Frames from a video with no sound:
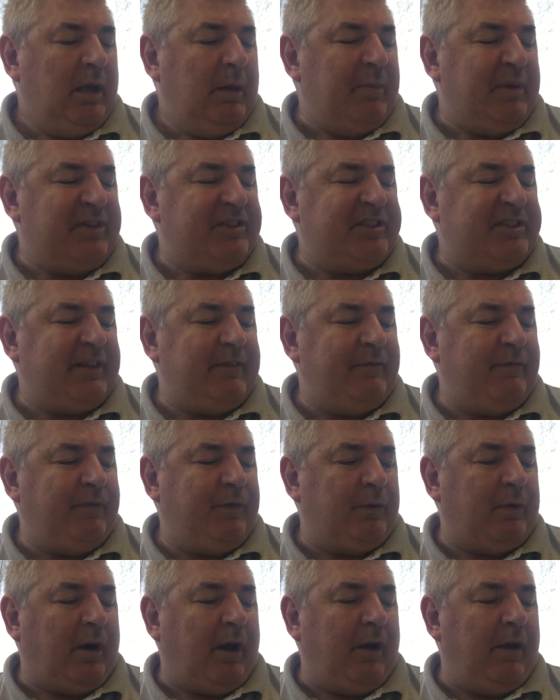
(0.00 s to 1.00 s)
But
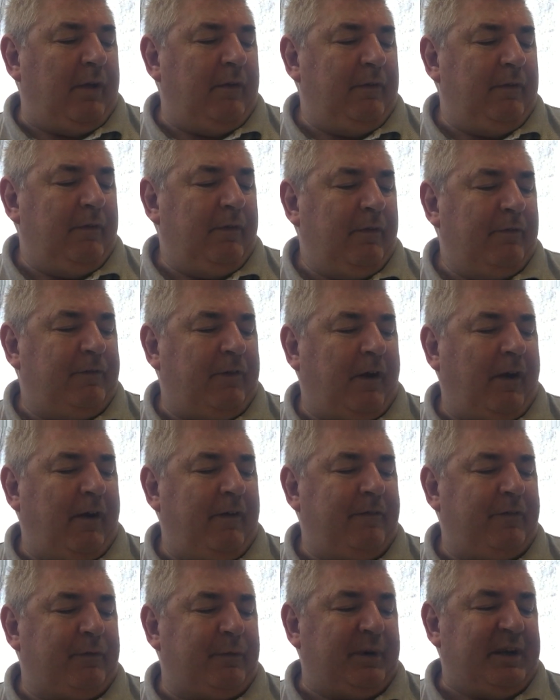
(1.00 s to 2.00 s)
740-5371,
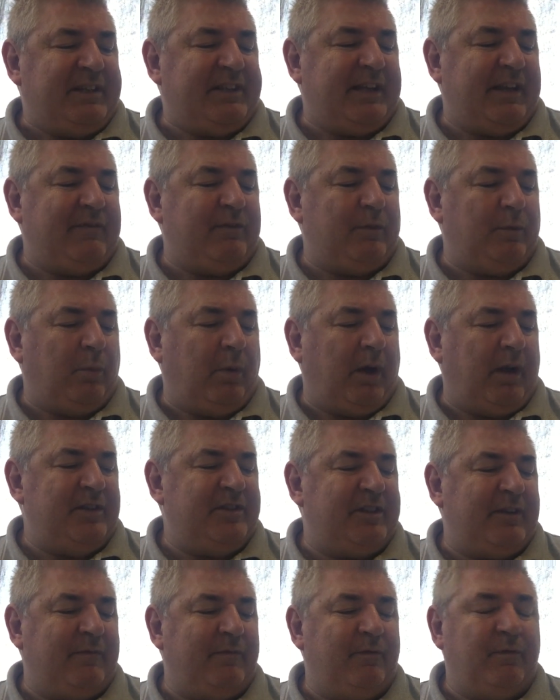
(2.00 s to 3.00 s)

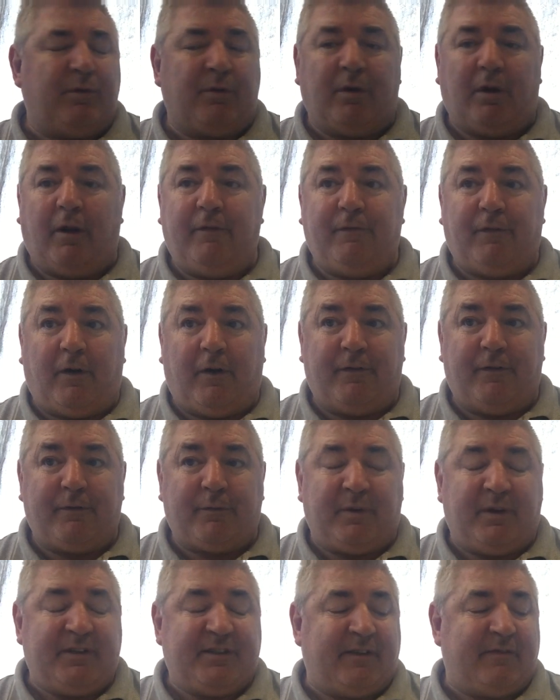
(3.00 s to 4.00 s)

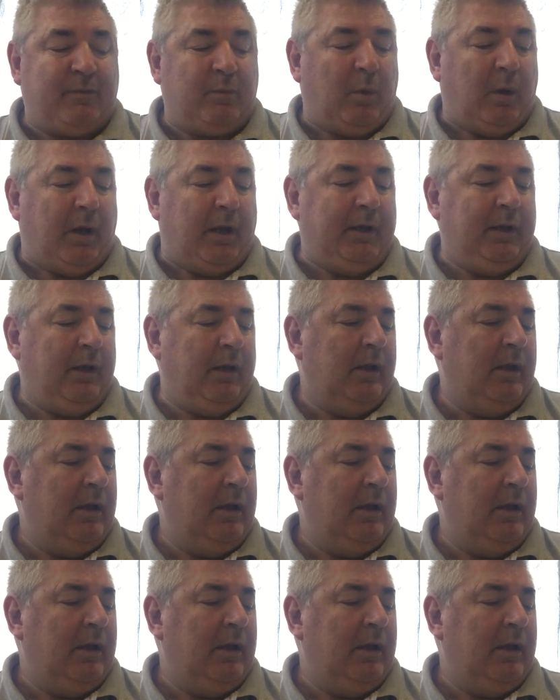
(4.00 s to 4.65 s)
740-5371,